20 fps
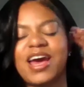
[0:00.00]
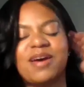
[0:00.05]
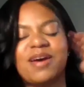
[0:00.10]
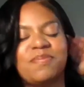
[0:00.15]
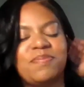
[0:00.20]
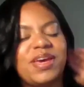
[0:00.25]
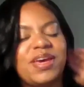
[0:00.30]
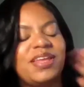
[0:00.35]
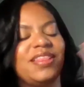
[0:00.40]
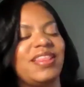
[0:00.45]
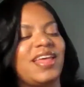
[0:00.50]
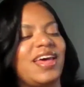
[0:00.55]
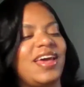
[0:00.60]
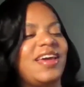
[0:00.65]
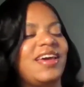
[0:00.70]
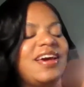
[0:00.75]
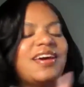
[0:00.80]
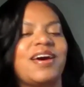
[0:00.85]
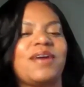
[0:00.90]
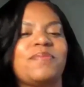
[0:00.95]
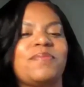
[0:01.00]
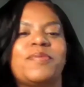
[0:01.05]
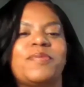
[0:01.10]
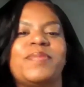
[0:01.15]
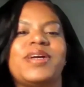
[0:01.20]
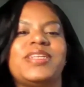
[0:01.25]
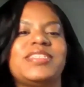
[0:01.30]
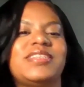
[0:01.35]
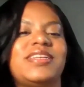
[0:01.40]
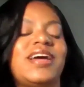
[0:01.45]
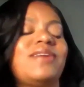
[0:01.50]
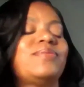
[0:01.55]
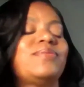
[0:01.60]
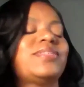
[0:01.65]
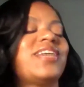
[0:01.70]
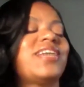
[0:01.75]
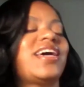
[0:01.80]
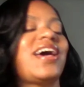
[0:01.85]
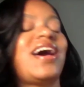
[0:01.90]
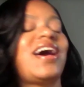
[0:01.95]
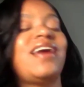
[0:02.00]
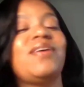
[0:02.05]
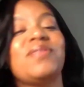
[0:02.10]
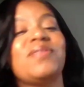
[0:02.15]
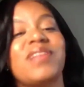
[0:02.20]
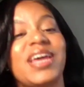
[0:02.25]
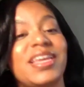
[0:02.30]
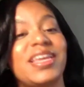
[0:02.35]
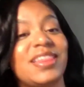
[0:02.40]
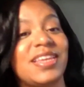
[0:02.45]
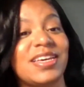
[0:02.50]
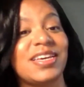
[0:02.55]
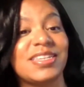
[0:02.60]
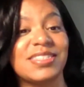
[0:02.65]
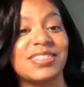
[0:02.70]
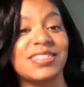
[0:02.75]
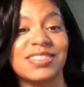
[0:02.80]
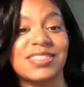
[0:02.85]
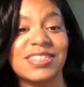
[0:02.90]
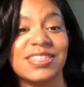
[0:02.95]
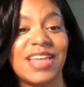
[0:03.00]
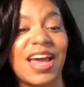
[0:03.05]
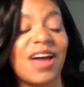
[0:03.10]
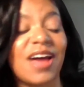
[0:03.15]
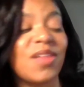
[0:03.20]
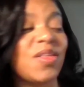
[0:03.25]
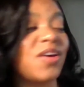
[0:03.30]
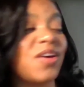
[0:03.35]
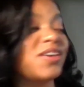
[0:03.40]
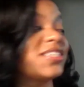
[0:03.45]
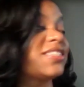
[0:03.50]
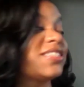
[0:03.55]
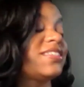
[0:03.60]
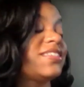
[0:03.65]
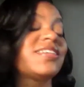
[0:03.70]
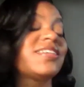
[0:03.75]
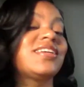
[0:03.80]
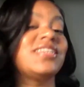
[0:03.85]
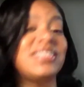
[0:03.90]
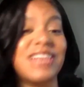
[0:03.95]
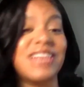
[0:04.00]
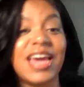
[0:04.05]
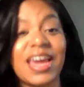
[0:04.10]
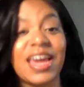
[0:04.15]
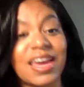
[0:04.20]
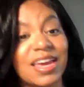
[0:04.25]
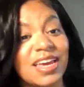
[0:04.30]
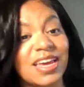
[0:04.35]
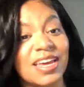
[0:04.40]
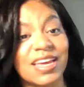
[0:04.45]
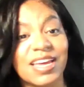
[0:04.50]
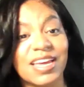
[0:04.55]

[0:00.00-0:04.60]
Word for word: had been like a couple months, and I was like, I don't like this. How long is this gonna take?